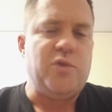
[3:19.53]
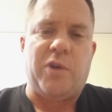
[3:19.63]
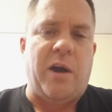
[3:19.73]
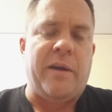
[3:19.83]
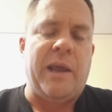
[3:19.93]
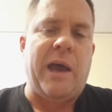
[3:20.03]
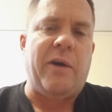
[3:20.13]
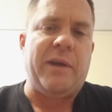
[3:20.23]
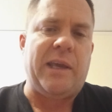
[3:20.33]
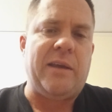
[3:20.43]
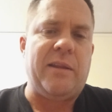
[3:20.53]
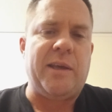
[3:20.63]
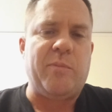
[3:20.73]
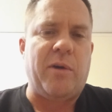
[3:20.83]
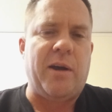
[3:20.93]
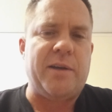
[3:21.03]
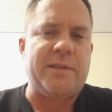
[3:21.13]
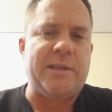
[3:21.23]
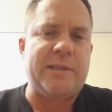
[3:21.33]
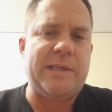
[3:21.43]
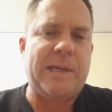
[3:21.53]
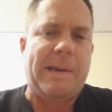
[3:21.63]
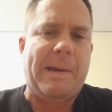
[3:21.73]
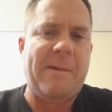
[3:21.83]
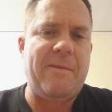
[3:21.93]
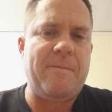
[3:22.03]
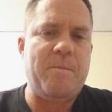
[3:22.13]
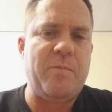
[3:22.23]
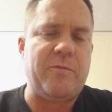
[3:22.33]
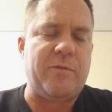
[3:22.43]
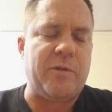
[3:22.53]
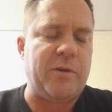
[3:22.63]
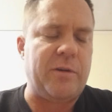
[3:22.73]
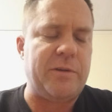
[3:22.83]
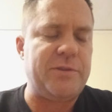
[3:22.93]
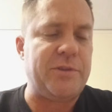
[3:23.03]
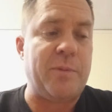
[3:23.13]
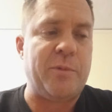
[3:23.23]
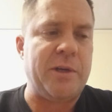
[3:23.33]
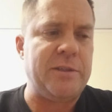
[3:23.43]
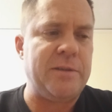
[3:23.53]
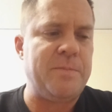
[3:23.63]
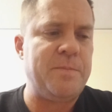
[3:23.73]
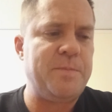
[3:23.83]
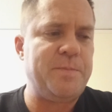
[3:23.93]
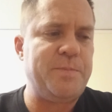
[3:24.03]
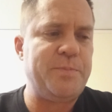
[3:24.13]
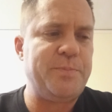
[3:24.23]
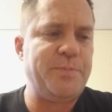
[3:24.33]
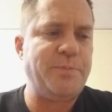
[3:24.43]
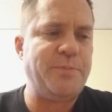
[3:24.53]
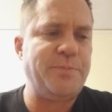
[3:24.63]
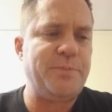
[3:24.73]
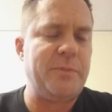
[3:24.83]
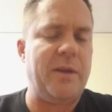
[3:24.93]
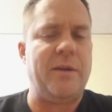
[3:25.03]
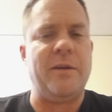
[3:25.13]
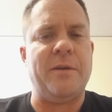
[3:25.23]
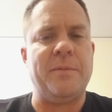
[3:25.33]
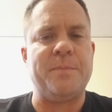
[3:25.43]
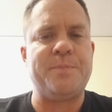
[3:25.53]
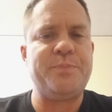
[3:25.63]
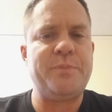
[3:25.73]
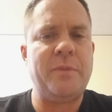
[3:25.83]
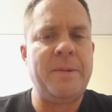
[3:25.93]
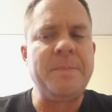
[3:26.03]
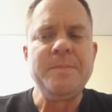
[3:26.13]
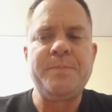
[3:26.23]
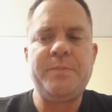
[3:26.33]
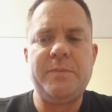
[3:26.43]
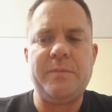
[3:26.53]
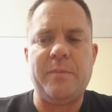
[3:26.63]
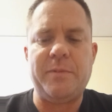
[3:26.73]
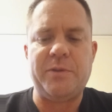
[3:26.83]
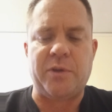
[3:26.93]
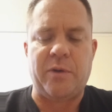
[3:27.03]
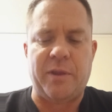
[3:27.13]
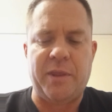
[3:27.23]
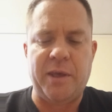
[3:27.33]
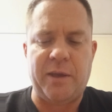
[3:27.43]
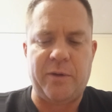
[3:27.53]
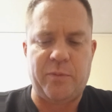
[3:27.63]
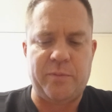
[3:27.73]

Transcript: drawn out healing process for some reason. Um, so I think